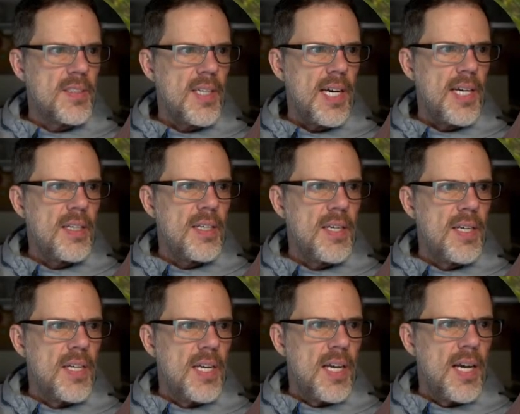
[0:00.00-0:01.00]
Okay.
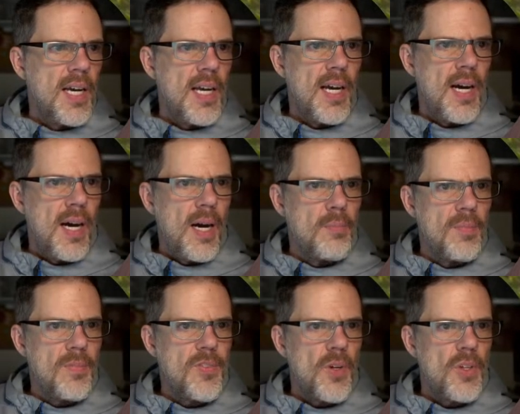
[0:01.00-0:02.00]

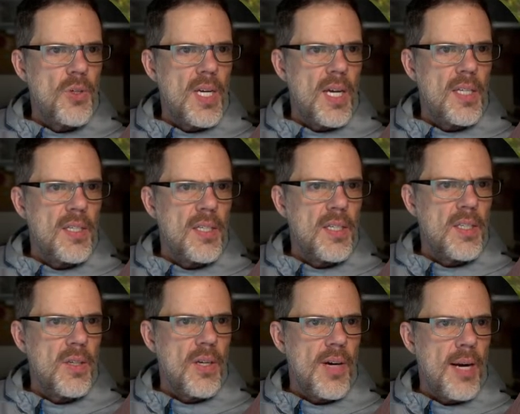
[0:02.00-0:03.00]
So you can
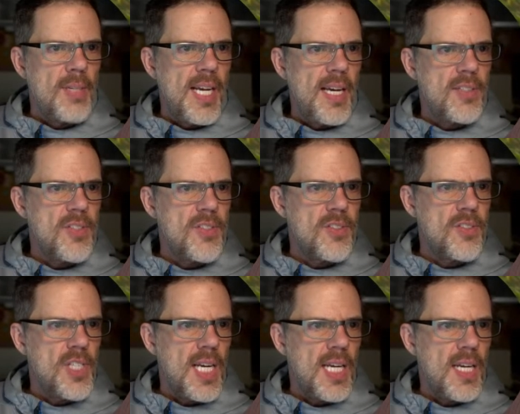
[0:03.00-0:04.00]
grab a dice,
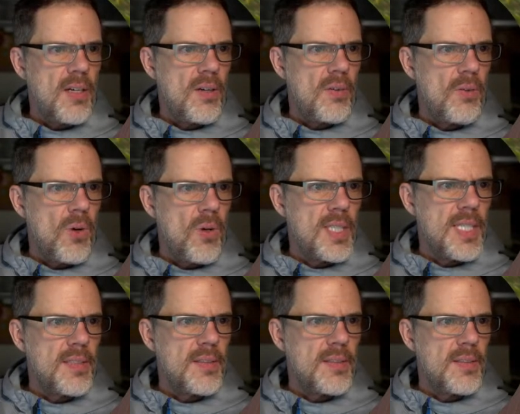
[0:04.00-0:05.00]
shake it, roll
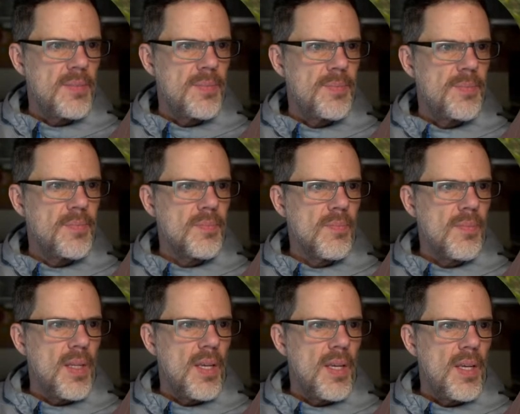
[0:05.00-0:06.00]
it,
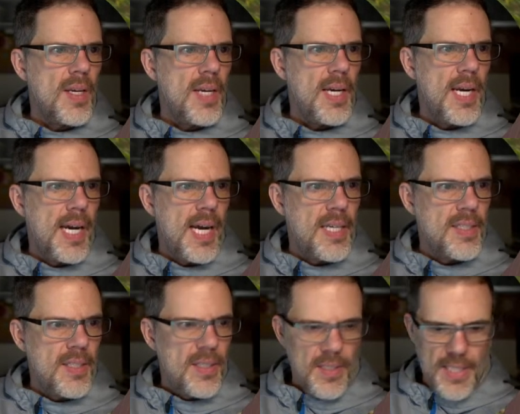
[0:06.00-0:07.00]

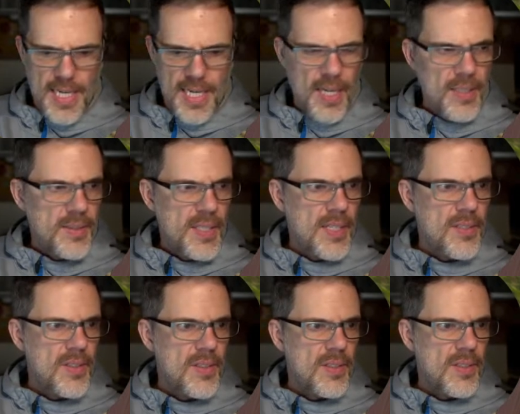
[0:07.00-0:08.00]
and then I'll
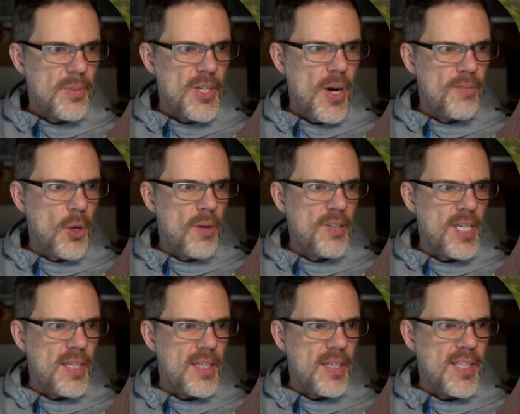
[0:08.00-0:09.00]
hit, when you hover
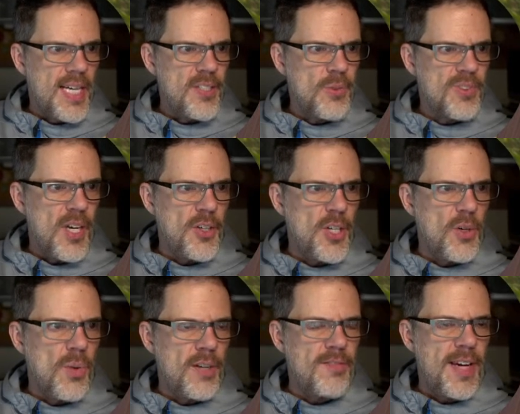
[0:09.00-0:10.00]
over it, a dice will tell
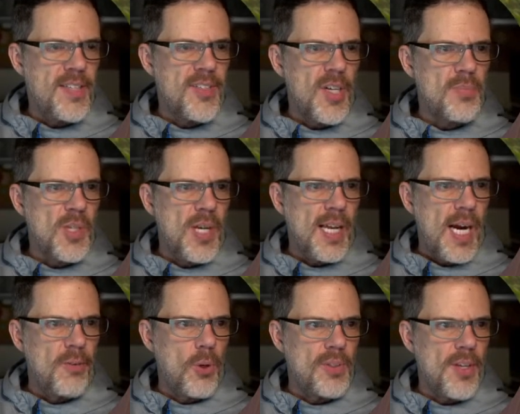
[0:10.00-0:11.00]
you what face is up. So
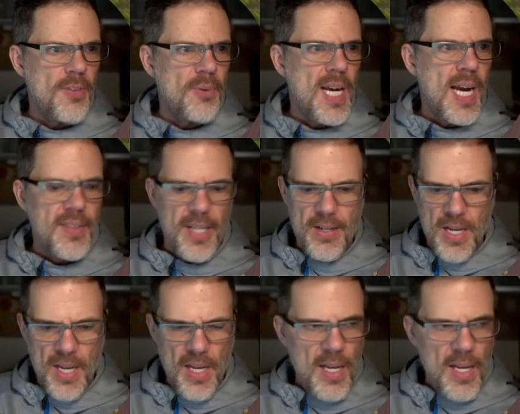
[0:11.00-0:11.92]
I rolled a 3 on there.